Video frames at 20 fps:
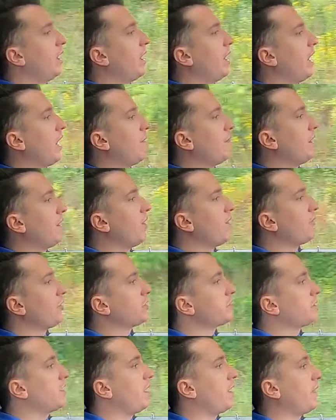Um,
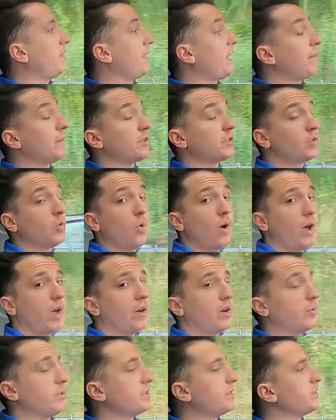however, it's gotten that much
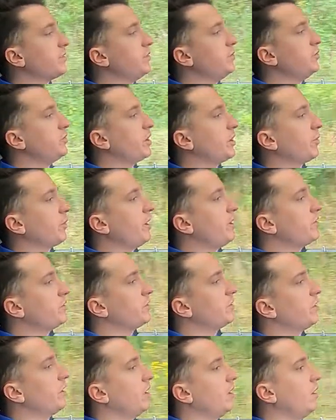quieter with this new
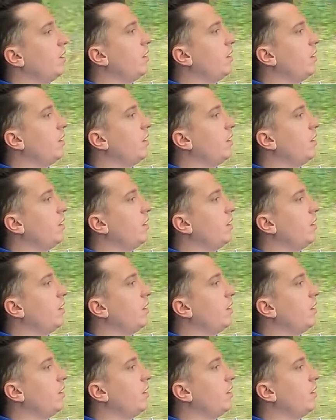generation.